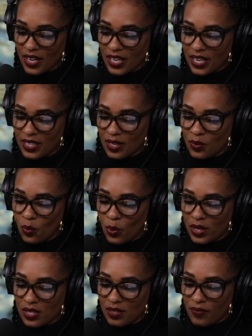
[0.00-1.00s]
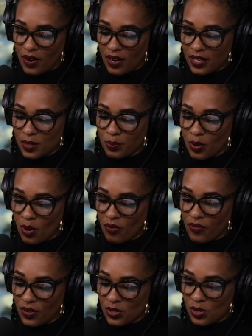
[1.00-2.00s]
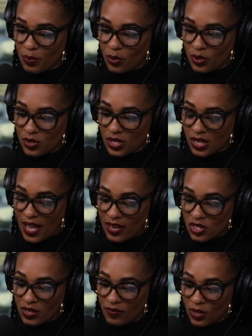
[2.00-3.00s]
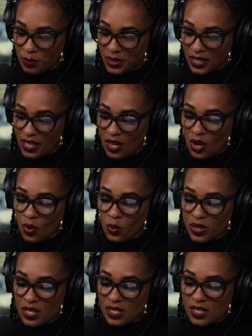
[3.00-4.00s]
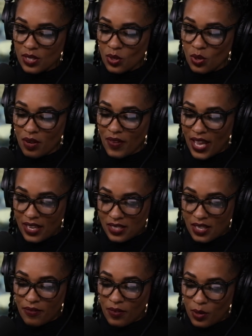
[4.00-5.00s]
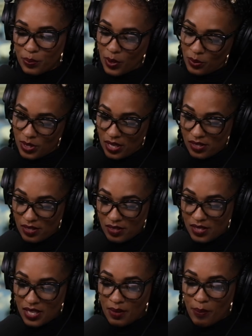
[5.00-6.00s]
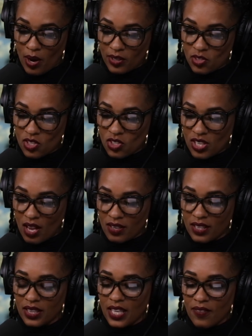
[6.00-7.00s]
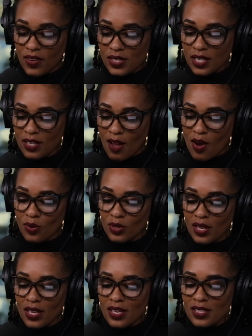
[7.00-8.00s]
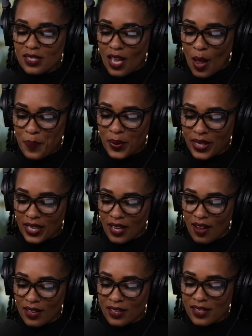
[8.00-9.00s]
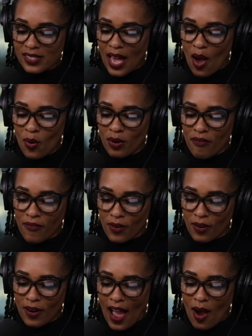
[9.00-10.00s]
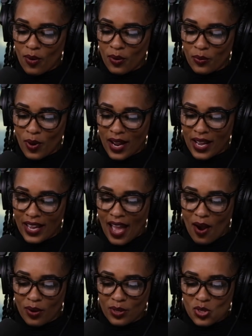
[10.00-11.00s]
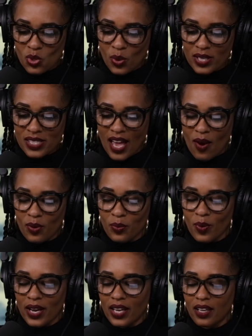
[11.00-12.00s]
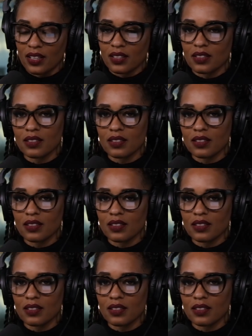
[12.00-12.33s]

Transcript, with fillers: very heated with Safari's pro fur supporters clashing verbally with a slew of anti fur protesters. He marched and shouted, Leave us alone! Stop picking on us! Our fur, our right, our choice, our right.